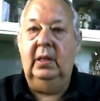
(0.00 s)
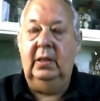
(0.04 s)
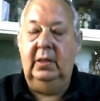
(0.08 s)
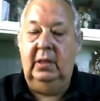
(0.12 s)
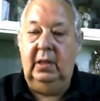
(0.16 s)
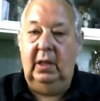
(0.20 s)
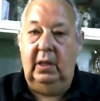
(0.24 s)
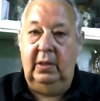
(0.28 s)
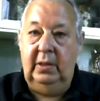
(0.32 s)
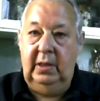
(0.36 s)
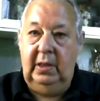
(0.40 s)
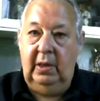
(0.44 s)

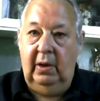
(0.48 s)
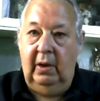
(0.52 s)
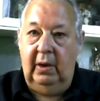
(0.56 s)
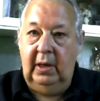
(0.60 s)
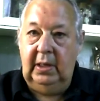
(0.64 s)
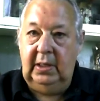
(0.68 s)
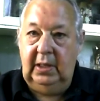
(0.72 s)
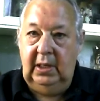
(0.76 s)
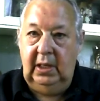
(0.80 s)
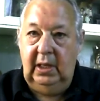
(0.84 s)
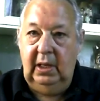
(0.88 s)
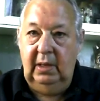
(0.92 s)
The
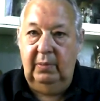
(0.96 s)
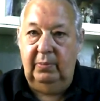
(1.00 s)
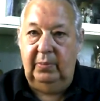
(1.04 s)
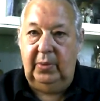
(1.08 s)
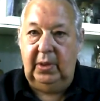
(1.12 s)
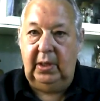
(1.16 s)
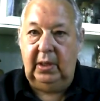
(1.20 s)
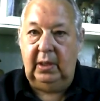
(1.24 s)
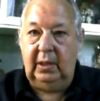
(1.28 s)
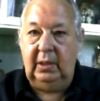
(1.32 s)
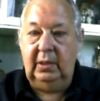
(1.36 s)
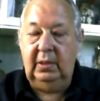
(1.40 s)
idea
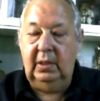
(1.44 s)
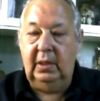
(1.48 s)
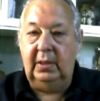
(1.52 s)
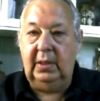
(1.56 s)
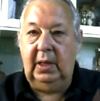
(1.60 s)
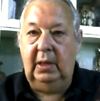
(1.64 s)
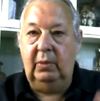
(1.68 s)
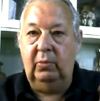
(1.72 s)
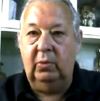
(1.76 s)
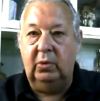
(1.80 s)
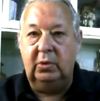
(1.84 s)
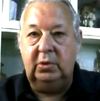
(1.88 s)
being that
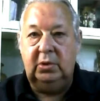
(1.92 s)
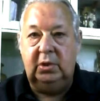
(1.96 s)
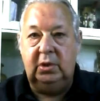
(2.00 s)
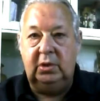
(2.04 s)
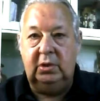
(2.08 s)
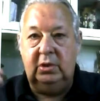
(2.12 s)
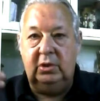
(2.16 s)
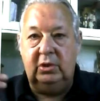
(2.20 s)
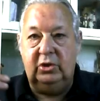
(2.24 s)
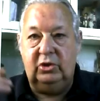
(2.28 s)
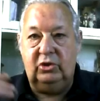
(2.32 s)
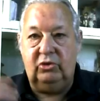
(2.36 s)
they wanted
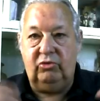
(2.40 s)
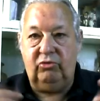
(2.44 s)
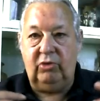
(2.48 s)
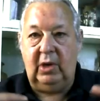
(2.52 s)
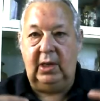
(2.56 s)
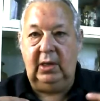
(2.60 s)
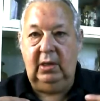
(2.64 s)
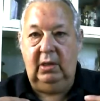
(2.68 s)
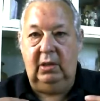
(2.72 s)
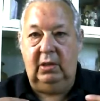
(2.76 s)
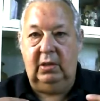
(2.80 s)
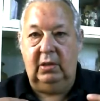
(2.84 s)
to
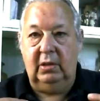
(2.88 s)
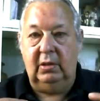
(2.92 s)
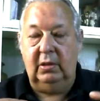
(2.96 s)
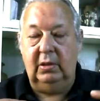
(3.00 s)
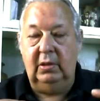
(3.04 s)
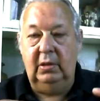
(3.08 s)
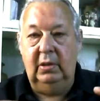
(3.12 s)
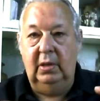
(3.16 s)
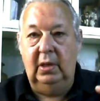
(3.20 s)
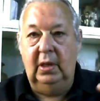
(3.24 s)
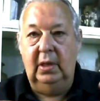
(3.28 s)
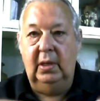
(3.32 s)

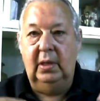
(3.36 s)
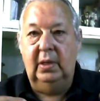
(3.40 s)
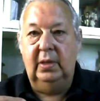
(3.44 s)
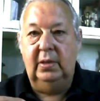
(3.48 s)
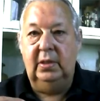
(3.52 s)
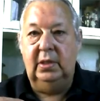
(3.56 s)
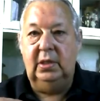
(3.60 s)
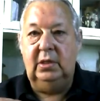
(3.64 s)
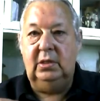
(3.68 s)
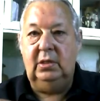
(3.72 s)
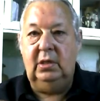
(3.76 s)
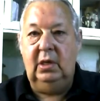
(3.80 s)
strengthen
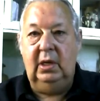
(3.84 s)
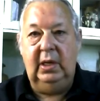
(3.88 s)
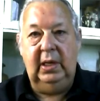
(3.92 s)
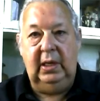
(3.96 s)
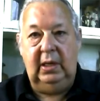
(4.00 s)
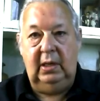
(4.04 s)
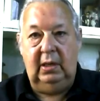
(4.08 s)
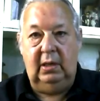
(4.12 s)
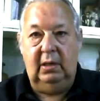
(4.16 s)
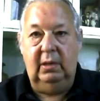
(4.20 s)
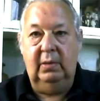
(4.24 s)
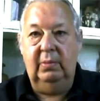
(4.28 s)
this
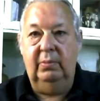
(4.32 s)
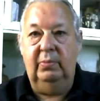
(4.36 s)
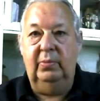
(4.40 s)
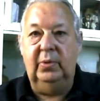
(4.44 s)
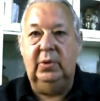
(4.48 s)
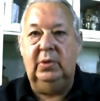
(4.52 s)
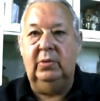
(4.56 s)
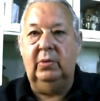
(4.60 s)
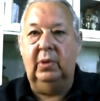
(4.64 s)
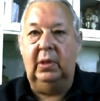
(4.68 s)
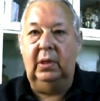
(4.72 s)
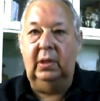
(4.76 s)
link
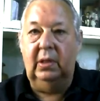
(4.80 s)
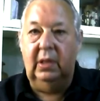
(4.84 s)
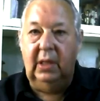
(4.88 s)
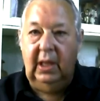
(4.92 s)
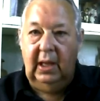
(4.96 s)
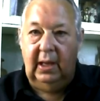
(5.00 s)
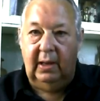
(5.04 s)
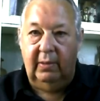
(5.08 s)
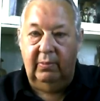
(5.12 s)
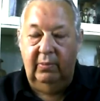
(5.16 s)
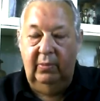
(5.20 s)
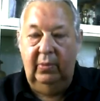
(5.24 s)
between
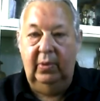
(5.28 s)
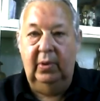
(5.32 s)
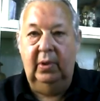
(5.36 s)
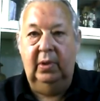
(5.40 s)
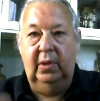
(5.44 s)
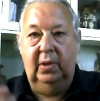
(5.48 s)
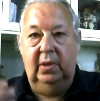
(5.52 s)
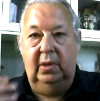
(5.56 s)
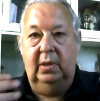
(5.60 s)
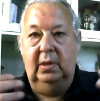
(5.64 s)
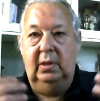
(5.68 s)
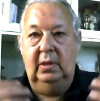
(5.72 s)
them
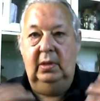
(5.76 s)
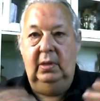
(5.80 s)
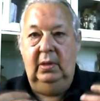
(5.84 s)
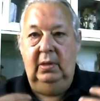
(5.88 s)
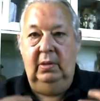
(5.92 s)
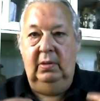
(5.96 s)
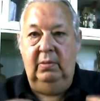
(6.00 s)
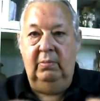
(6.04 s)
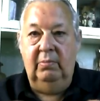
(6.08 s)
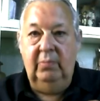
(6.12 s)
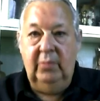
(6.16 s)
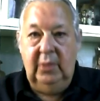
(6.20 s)

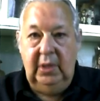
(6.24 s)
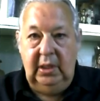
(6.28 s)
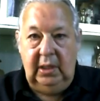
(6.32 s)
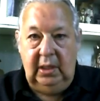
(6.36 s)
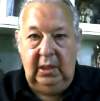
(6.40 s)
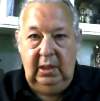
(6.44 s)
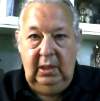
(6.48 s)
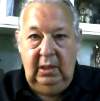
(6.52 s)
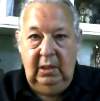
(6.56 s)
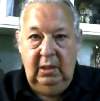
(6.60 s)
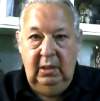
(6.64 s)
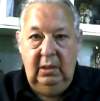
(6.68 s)
and
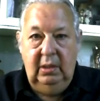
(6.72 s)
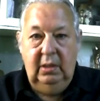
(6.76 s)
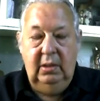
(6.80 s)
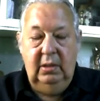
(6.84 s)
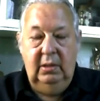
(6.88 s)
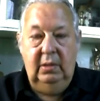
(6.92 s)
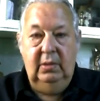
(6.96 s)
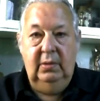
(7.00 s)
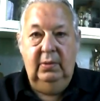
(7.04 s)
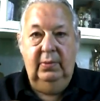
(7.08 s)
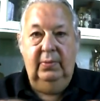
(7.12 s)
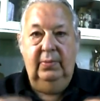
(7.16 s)
me,
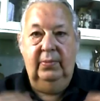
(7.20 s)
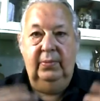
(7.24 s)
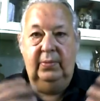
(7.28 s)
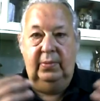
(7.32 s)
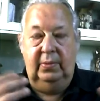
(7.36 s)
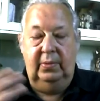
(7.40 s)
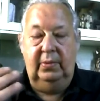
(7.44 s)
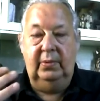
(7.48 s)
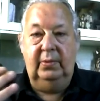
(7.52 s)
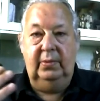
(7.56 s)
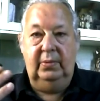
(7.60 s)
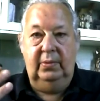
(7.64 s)

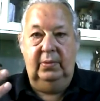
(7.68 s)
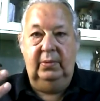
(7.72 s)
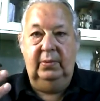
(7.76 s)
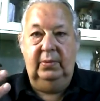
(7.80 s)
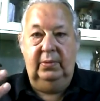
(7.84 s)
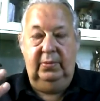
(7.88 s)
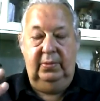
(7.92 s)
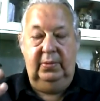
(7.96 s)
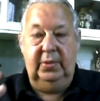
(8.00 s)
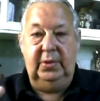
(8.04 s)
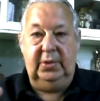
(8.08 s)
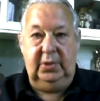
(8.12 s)

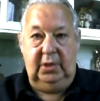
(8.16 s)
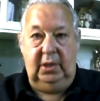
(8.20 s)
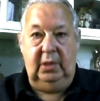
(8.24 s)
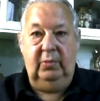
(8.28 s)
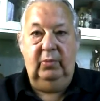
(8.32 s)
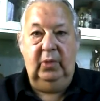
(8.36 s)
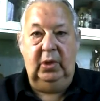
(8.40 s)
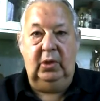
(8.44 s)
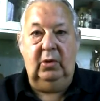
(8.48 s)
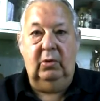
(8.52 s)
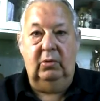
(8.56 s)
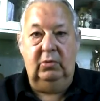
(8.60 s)
this thing
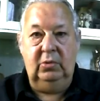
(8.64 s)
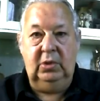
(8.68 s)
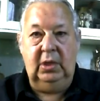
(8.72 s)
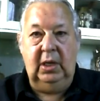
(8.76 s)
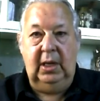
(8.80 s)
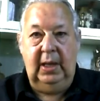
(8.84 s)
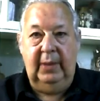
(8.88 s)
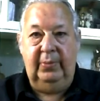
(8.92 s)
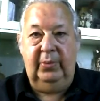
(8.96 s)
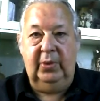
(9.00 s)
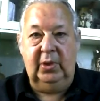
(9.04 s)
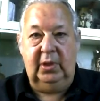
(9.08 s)
we call
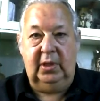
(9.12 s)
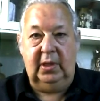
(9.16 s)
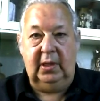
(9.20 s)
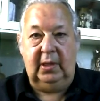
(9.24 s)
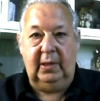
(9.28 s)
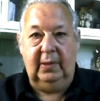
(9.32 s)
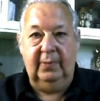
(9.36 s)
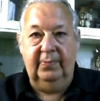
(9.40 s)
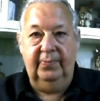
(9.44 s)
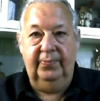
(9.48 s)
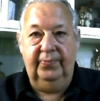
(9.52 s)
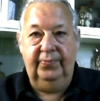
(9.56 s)

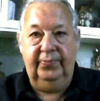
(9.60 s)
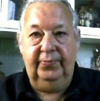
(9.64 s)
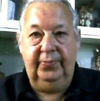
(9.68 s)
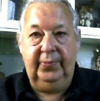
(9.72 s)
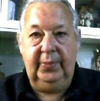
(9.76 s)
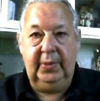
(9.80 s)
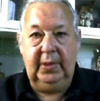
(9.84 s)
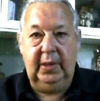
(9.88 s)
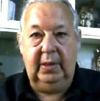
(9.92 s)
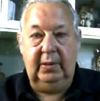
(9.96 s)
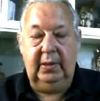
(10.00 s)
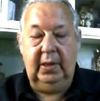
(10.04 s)
telepathy.
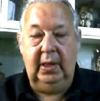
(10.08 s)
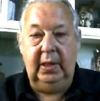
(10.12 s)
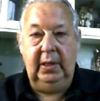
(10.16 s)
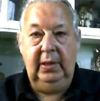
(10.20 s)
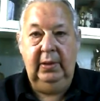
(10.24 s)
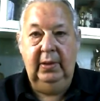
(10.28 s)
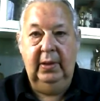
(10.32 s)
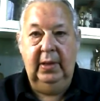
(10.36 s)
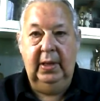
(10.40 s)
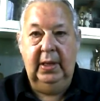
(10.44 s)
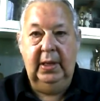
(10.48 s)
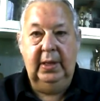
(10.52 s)
Okay?
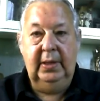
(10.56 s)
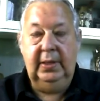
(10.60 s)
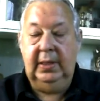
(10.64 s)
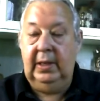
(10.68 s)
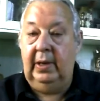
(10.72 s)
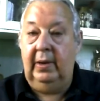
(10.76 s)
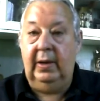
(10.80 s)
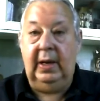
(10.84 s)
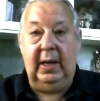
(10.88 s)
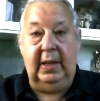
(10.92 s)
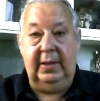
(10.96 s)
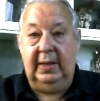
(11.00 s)

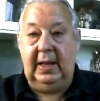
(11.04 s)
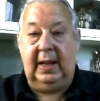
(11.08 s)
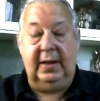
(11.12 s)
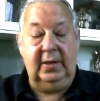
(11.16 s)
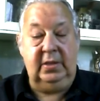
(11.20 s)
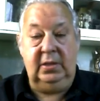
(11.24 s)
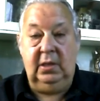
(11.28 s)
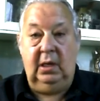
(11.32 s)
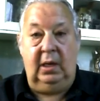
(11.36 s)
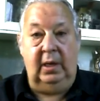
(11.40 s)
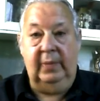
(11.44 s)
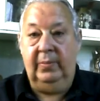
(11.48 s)
Now, at that
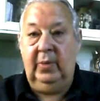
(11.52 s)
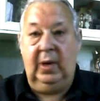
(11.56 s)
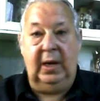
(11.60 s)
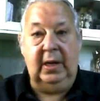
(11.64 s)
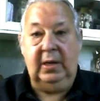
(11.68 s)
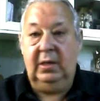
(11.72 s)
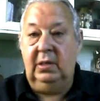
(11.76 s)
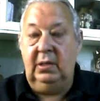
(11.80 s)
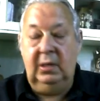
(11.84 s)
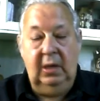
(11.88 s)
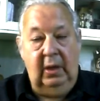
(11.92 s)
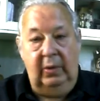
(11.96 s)
time, I
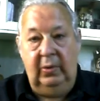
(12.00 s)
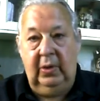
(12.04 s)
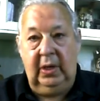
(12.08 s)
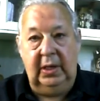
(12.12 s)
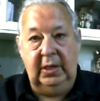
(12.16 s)
had no